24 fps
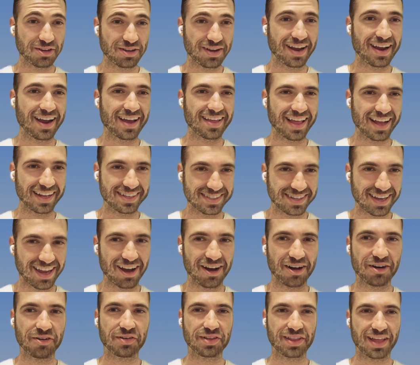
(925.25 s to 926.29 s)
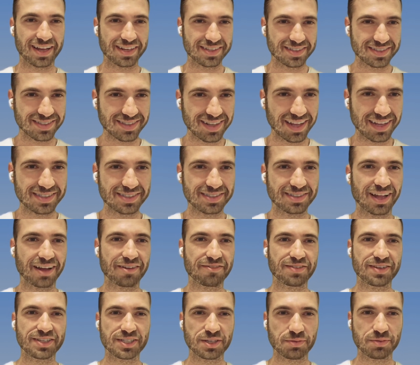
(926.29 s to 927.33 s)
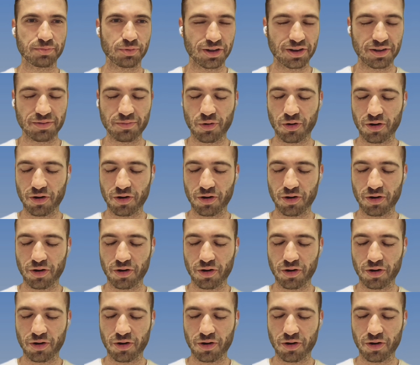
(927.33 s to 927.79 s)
that scale, well, that's not feasible anymore.